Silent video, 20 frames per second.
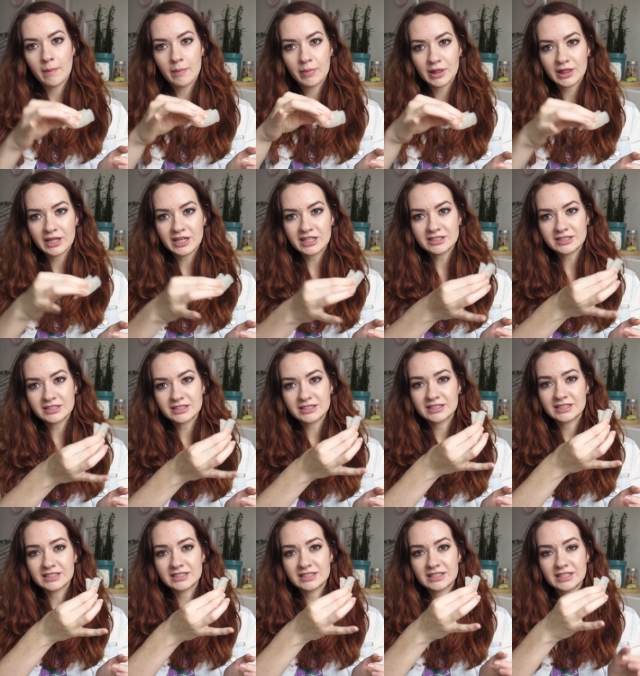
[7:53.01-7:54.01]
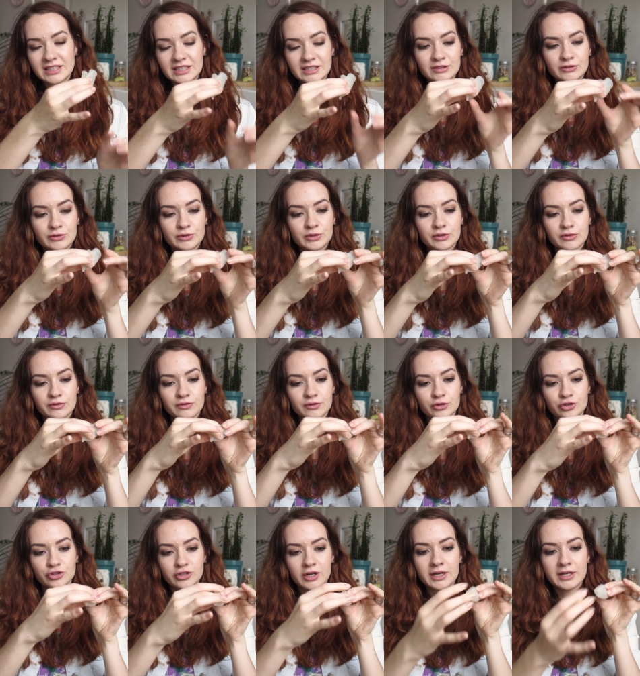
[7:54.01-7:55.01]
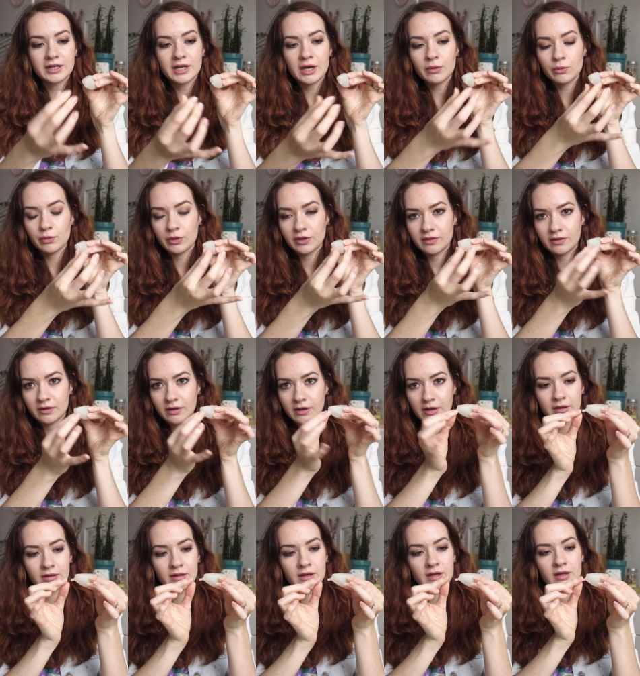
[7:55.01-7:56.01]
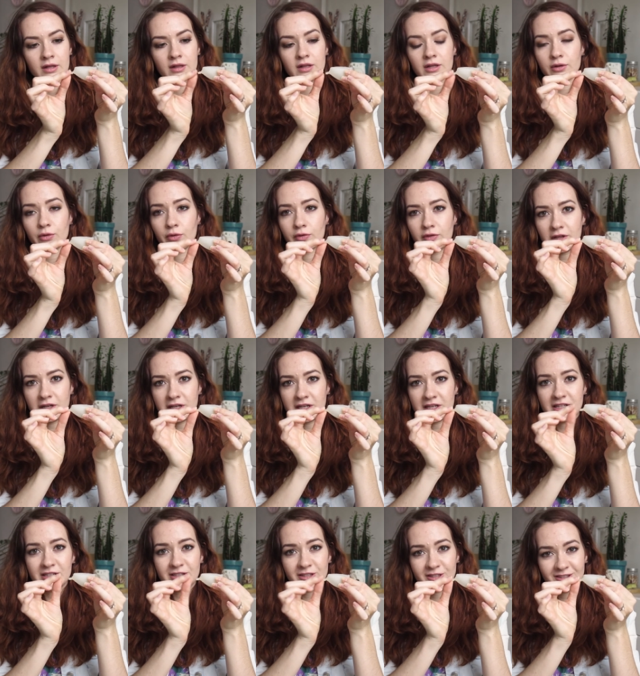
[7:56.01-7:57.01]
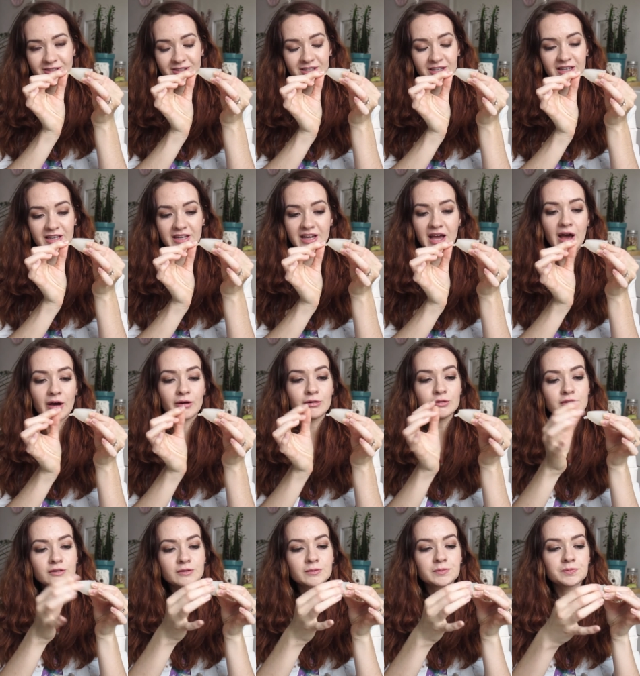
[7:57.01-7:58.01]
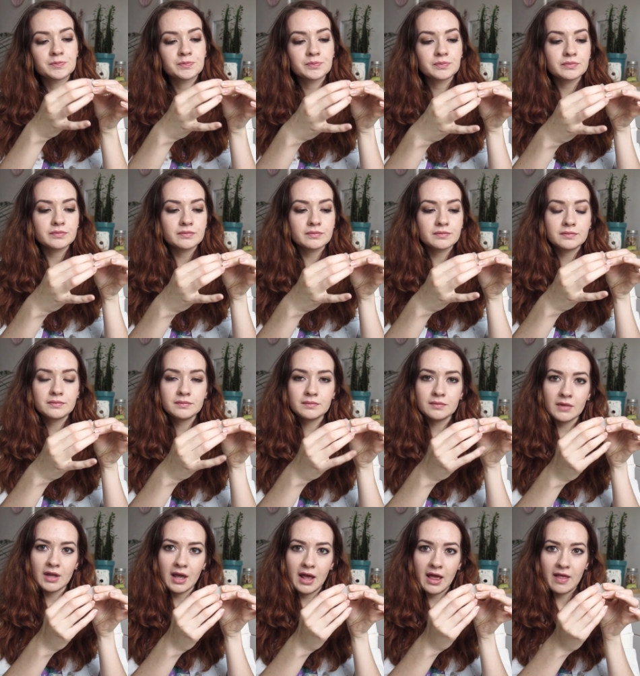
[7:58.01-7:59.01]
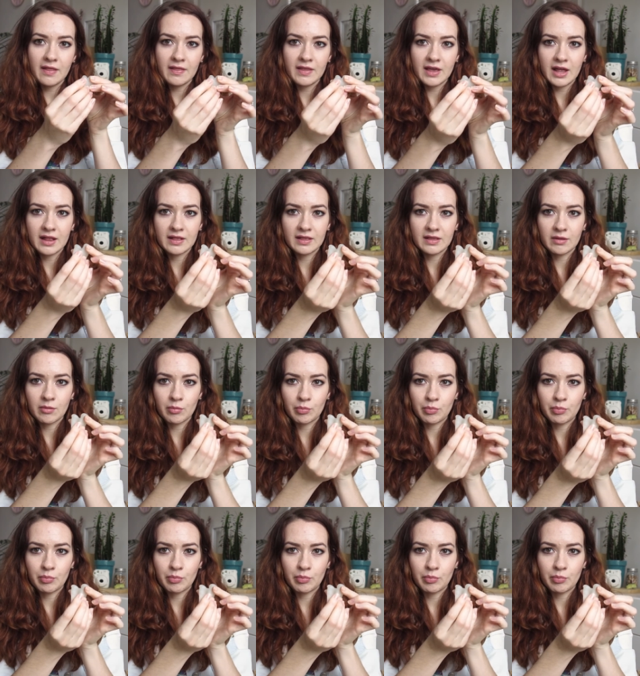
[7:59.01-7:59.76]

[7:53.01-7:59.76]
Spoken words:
place it into your vagina with the little thingy sticking out, and then